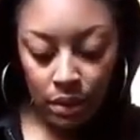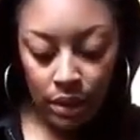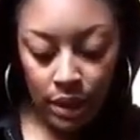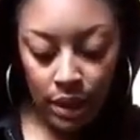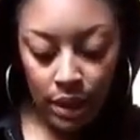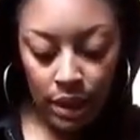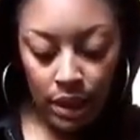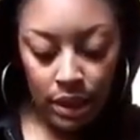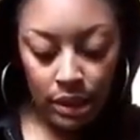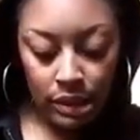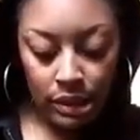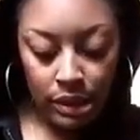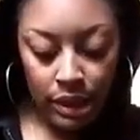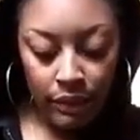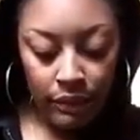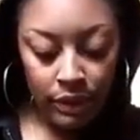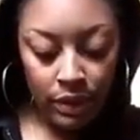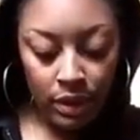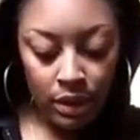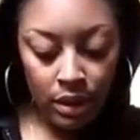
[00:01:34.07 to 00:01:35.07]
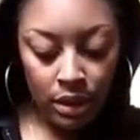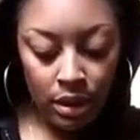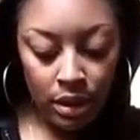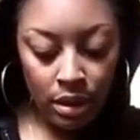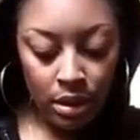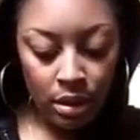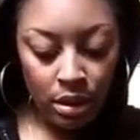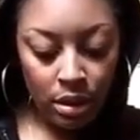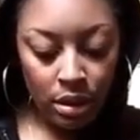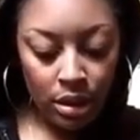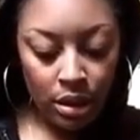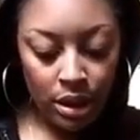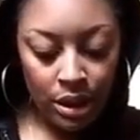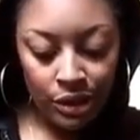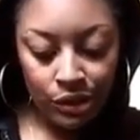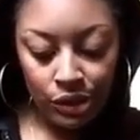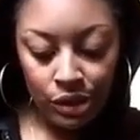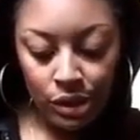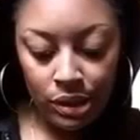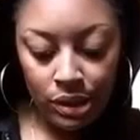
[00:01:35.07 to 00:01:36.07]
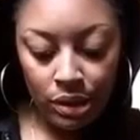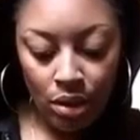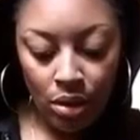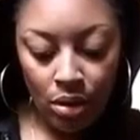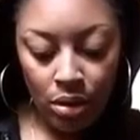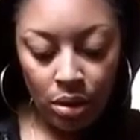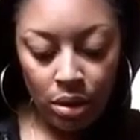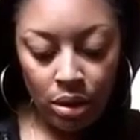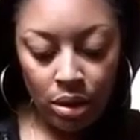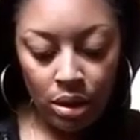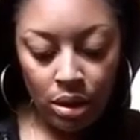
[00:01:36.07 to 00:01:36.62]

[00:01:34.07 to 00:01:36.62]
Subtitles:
7 inches long,